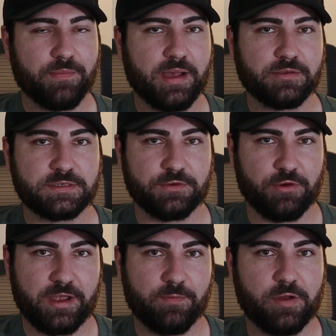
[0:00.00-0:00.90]
mounts, the
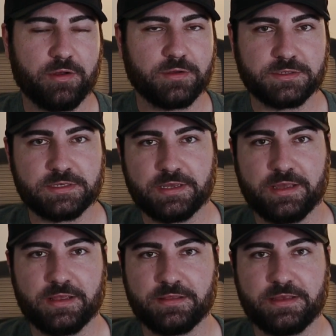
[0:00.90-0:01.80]
ram balls,
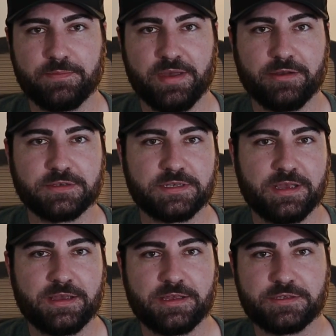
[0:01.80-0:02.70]
and the mounts
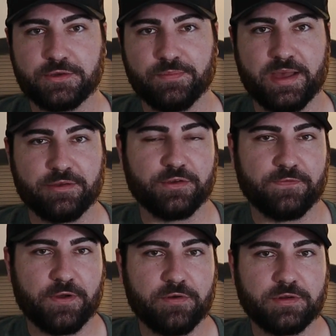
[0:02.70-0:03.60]
to mount your
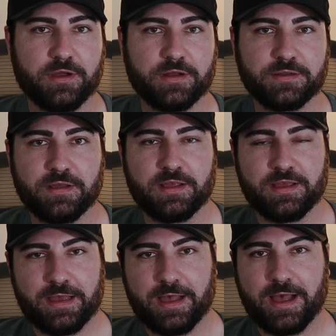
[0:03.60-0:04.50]
phone on.
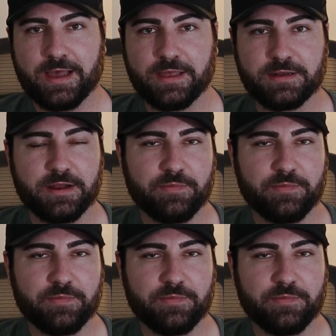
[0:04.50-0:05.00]
I ended